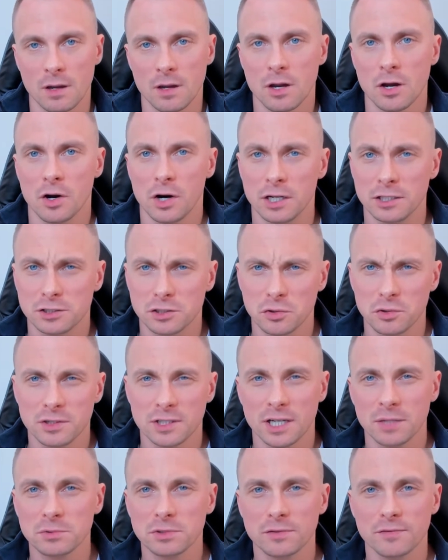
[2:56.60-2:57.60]
right? So in
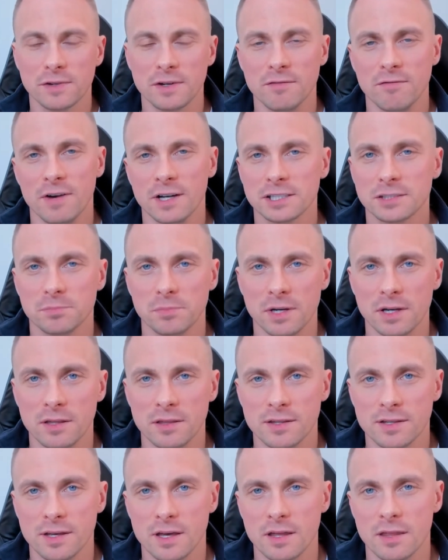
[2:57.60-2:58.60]
terms of
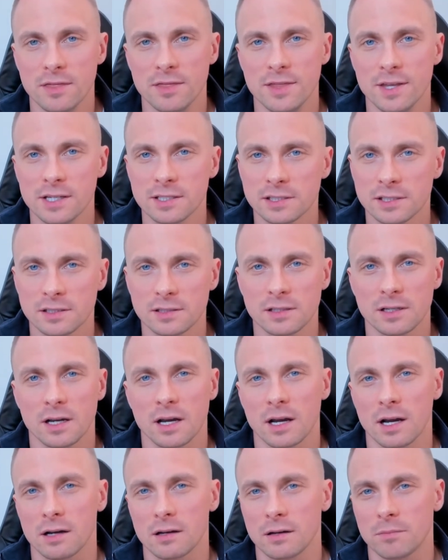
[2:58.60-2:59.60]
investment, this
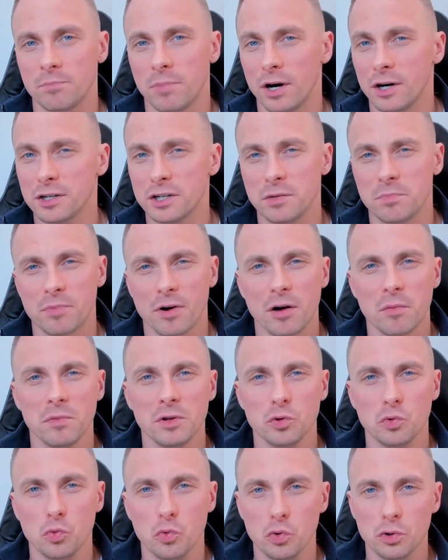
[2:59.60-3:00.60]
partner
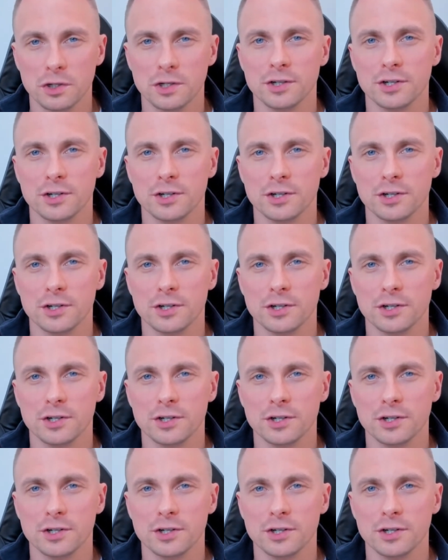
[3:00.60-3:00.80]
probably wouldn't